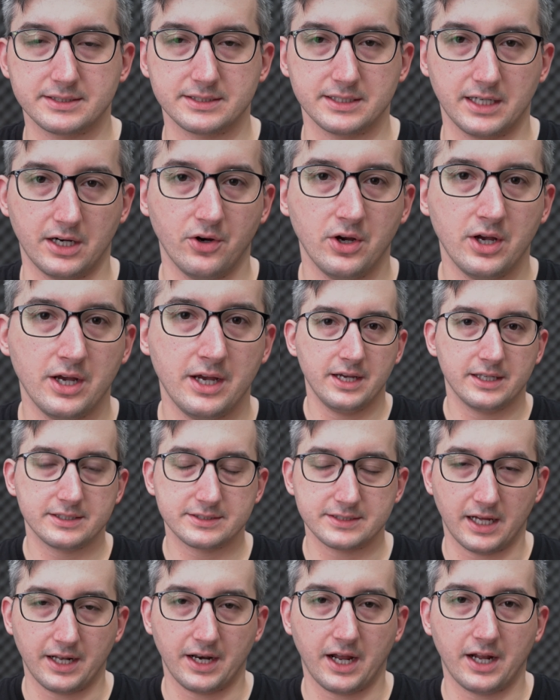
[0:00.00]
So it's
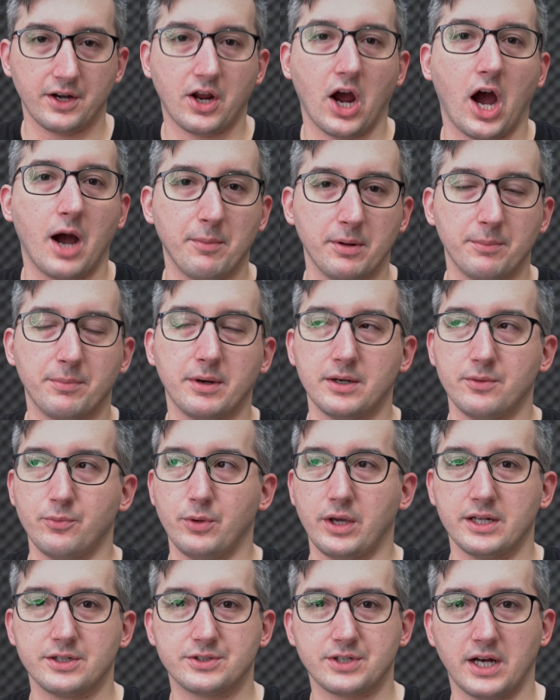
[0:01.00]
not uncommon, but
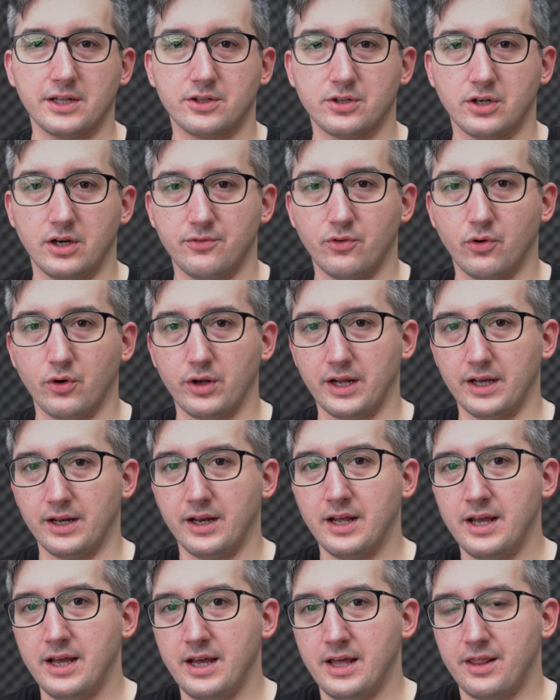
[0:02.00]
we can try to avoid it.